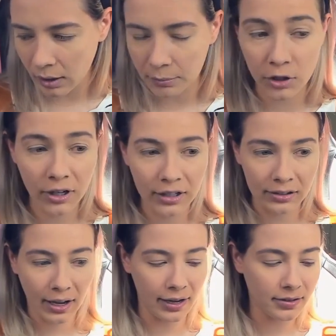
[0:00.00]
good
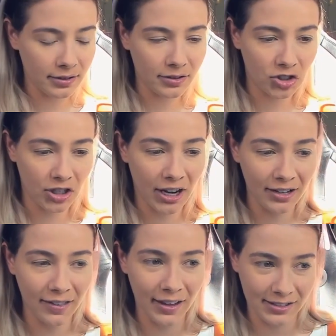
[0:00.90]
light
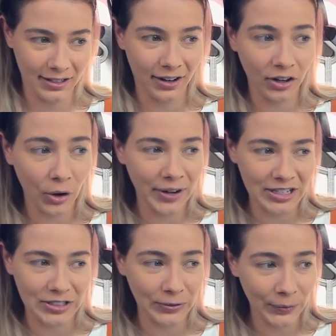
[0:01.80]
shade that's not going
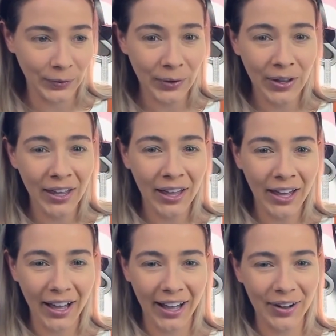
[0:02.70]
to,
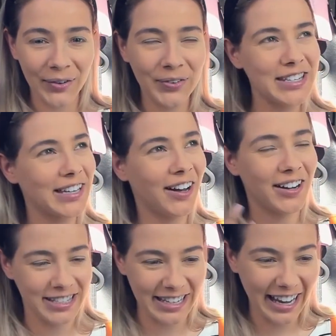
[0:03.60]
what is it,
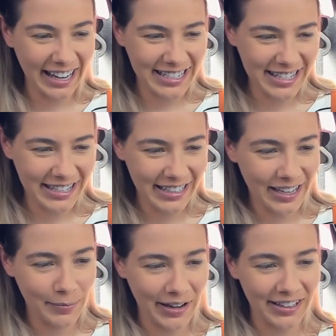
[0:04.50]
oxidize
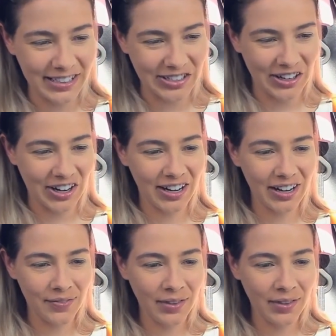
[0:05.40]
and make it look darker.